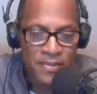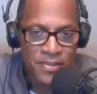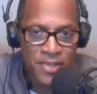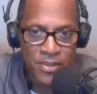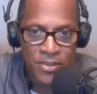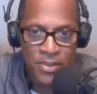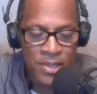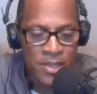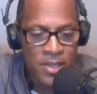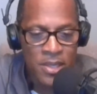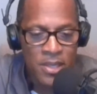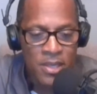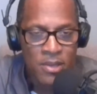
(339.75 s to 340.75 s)
And so
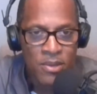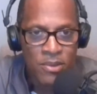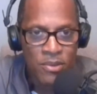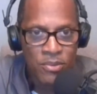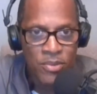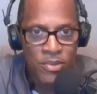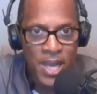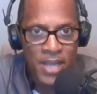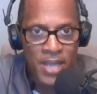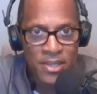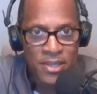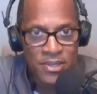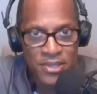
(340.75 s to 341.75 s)
we
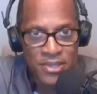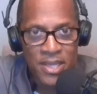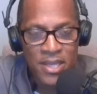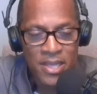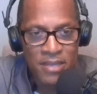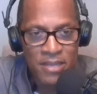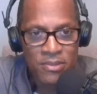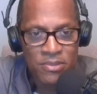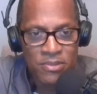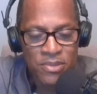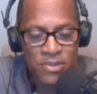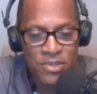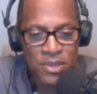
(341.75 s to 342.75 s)
got to understand,
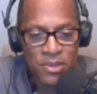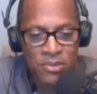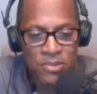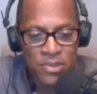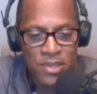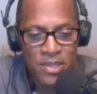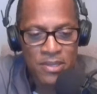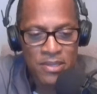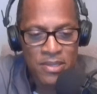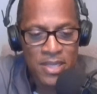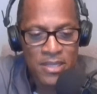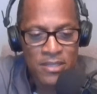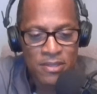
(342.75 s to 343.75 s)

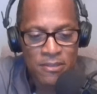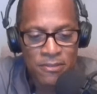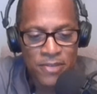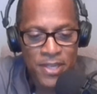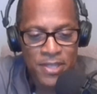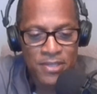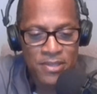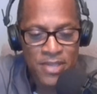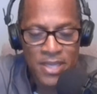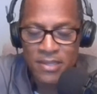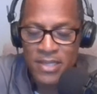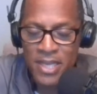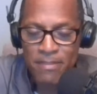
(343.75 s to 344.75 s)
that is affects
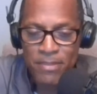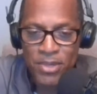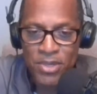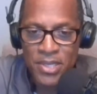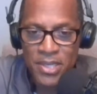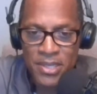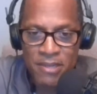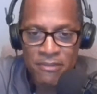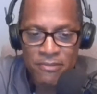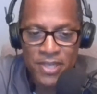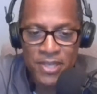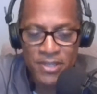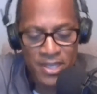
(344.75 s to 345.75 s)
that bullying
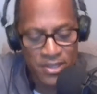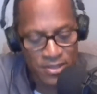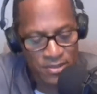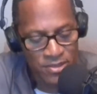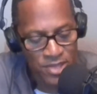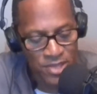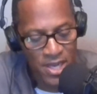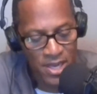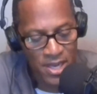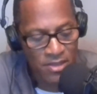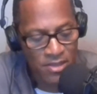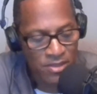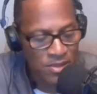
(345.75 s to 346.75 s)
affects that
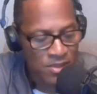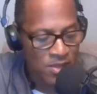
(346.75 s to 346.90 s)
child